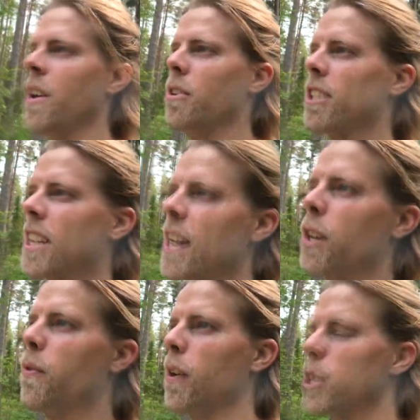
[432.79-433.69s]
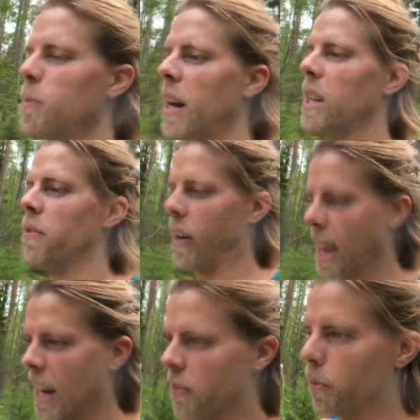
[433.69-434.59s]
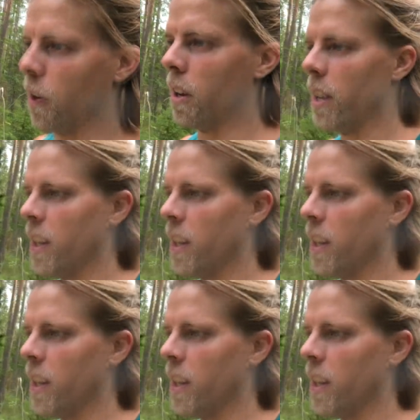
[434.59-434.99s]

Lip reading: resentful, spiteful, hateful,